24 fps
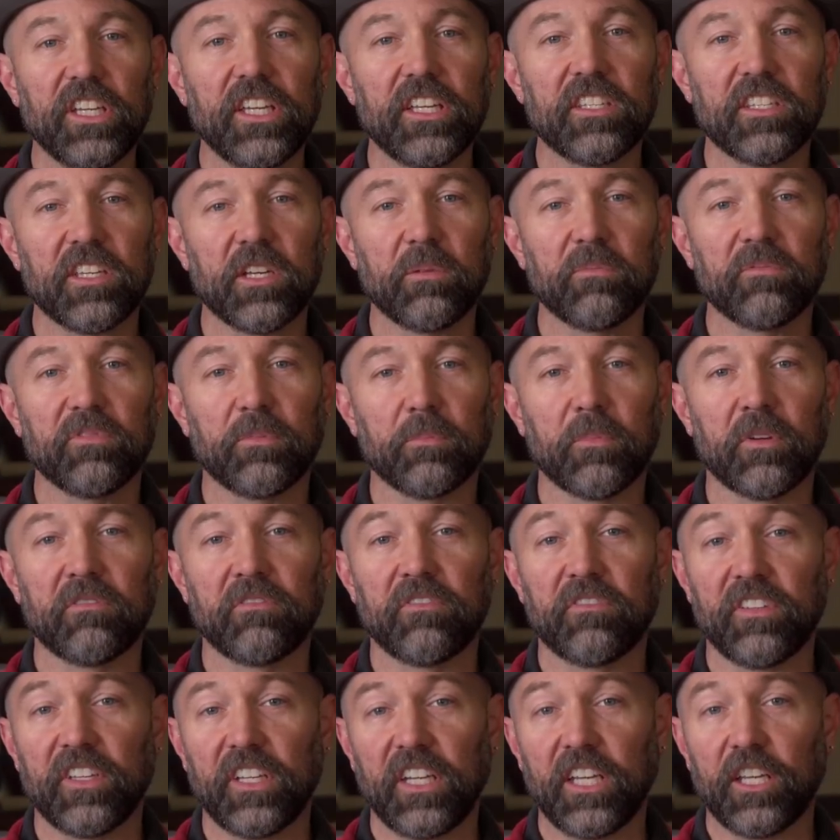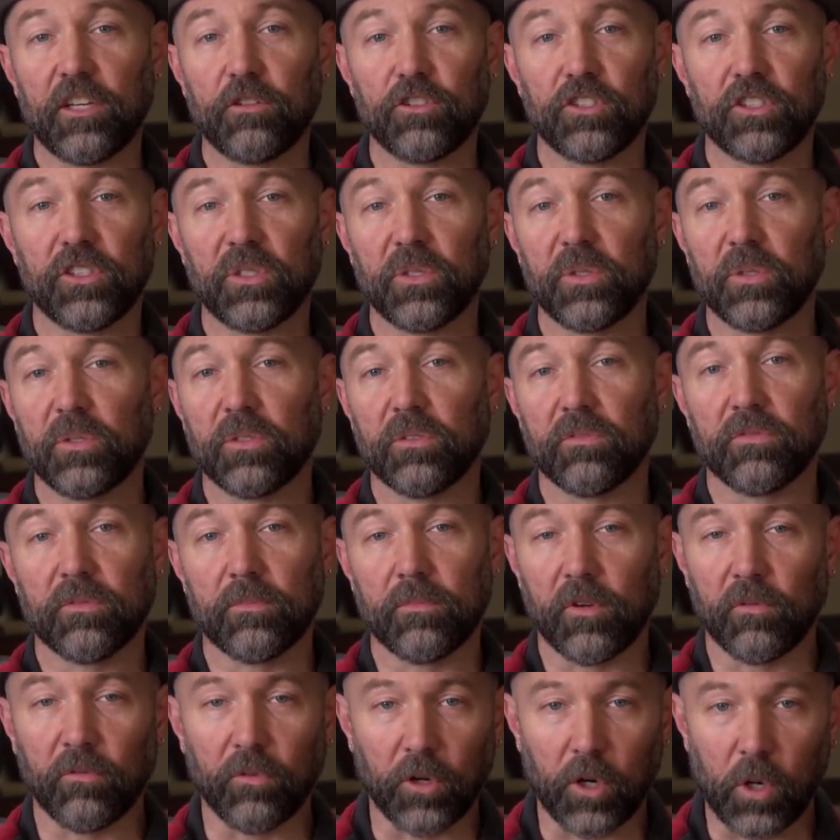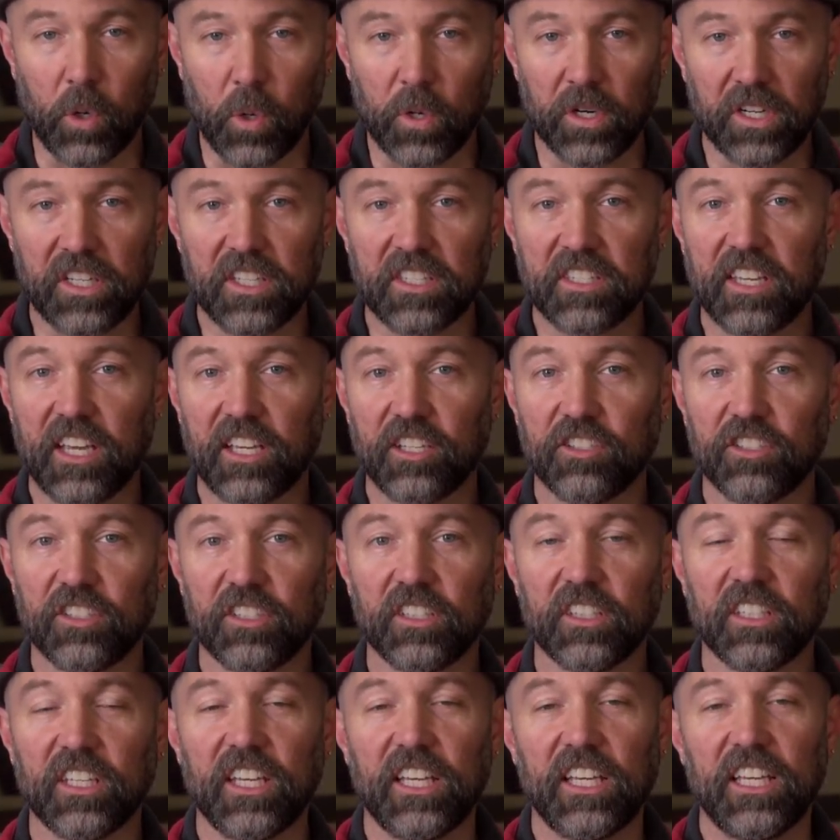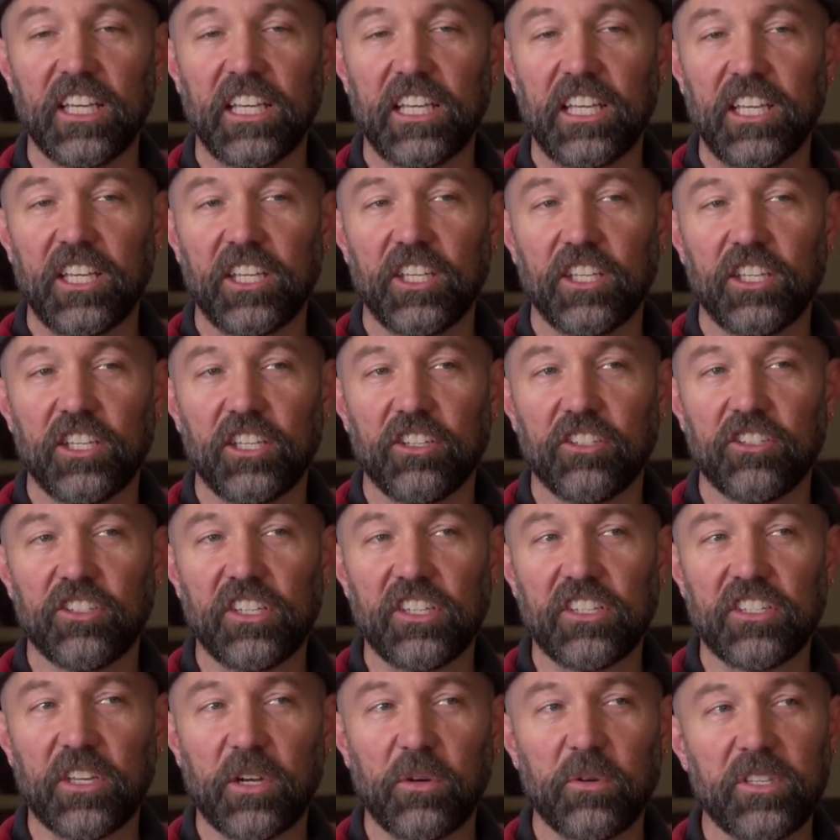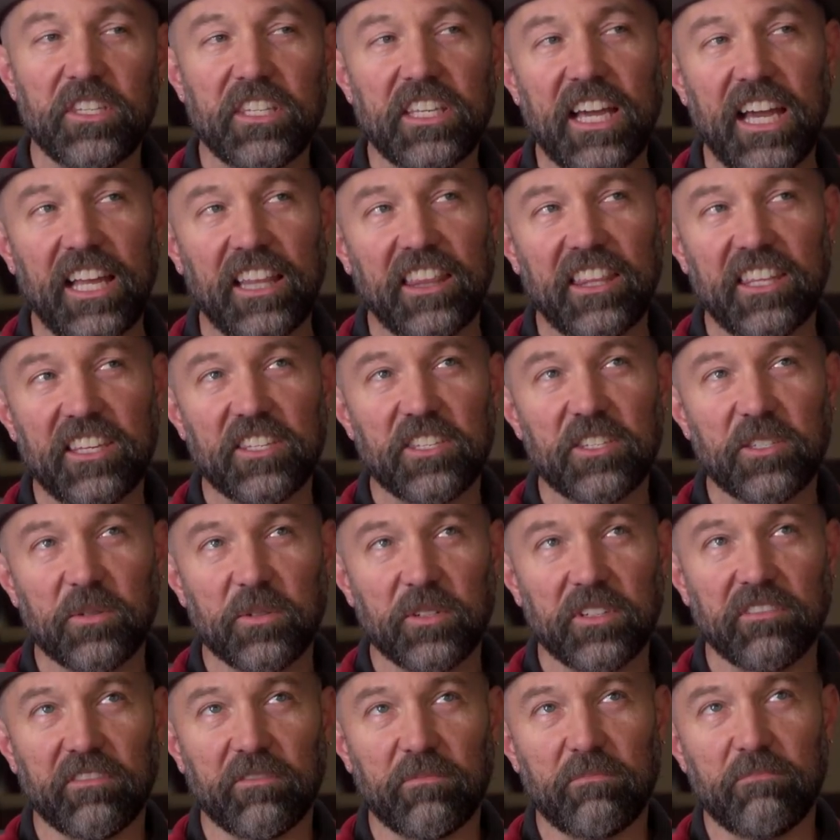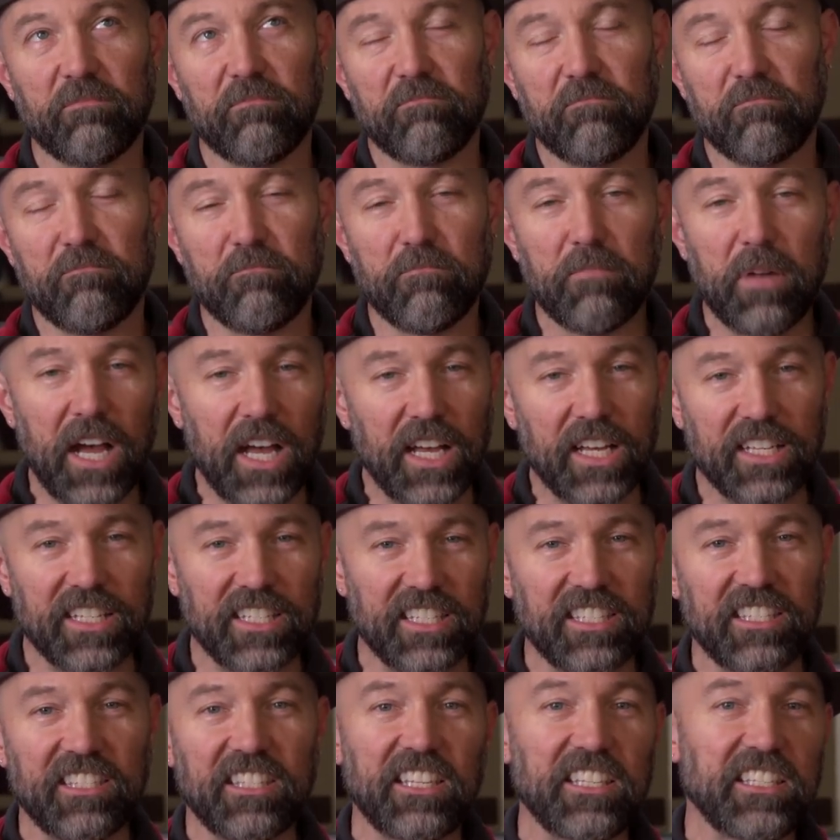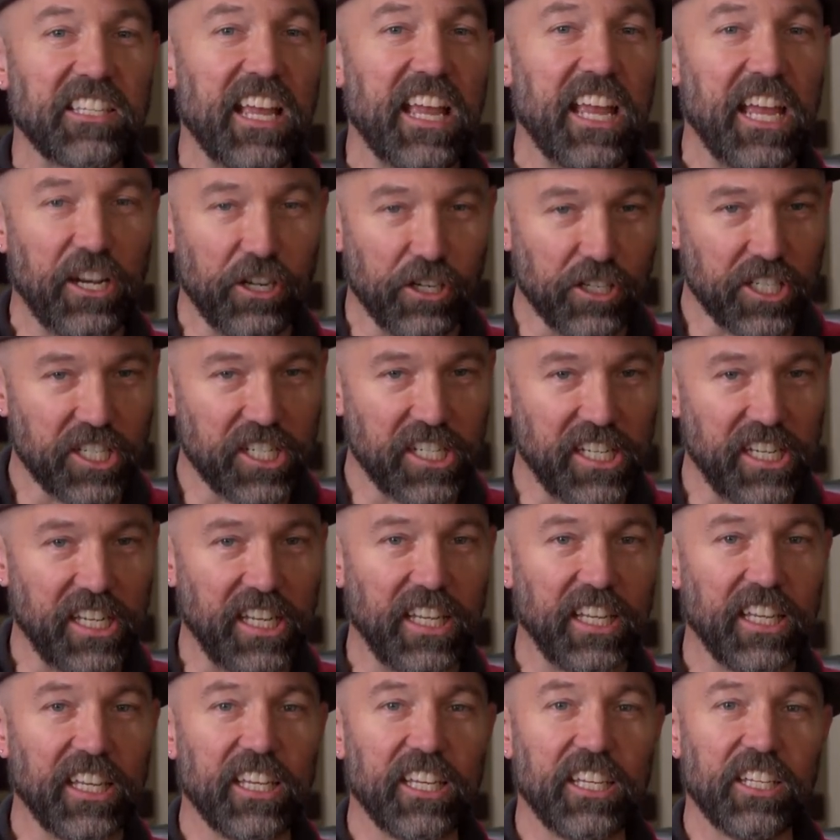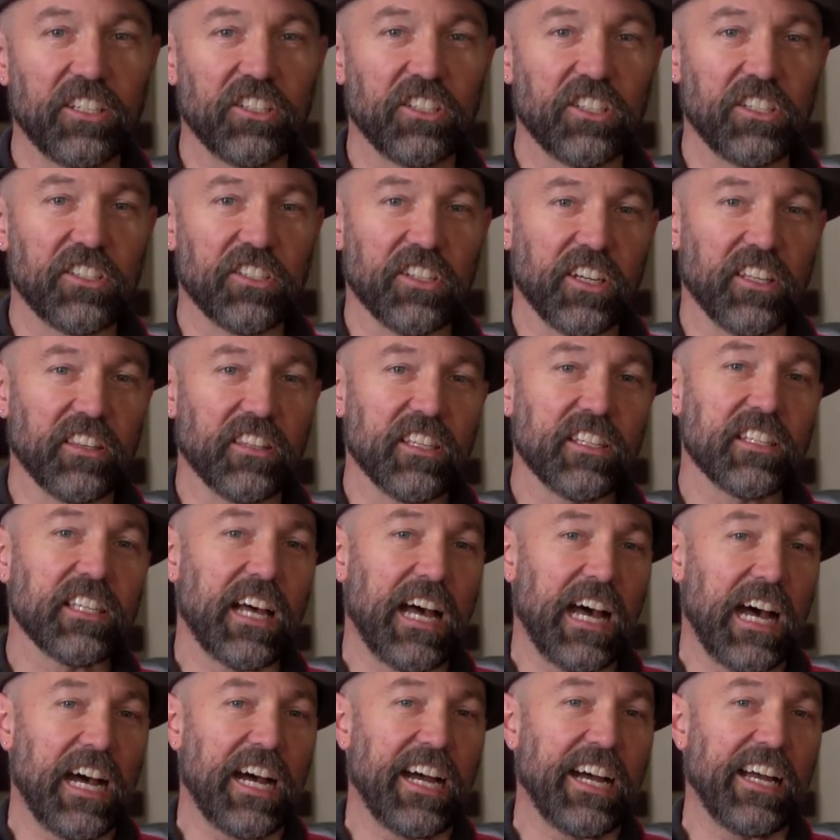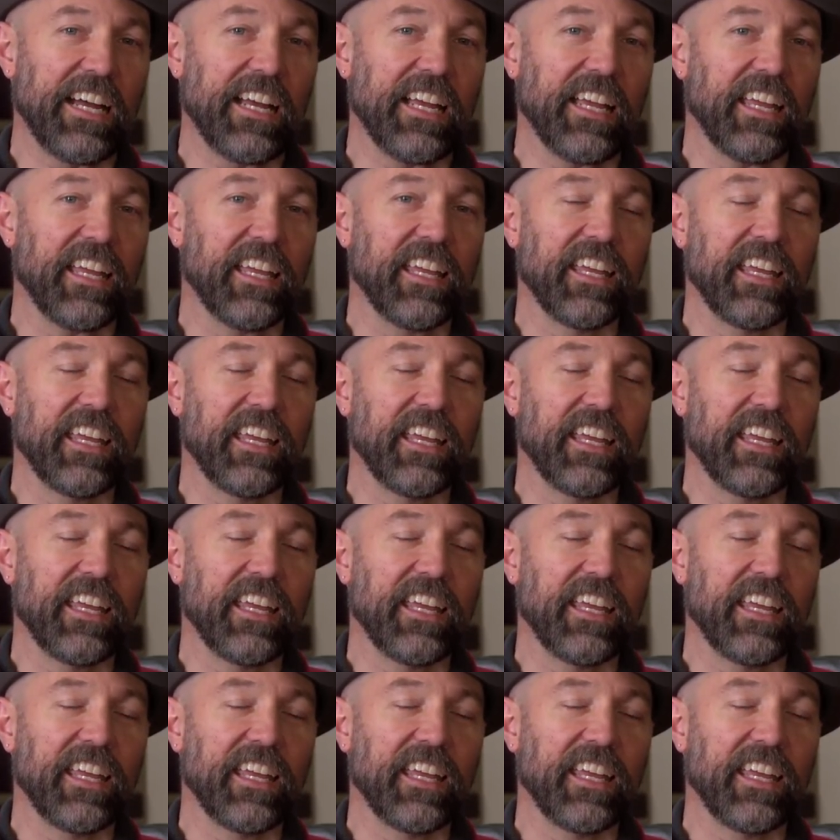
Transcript: gets home from a video shoot or from a recording session, she's always got this sort of buzz, this energy. She's on this high.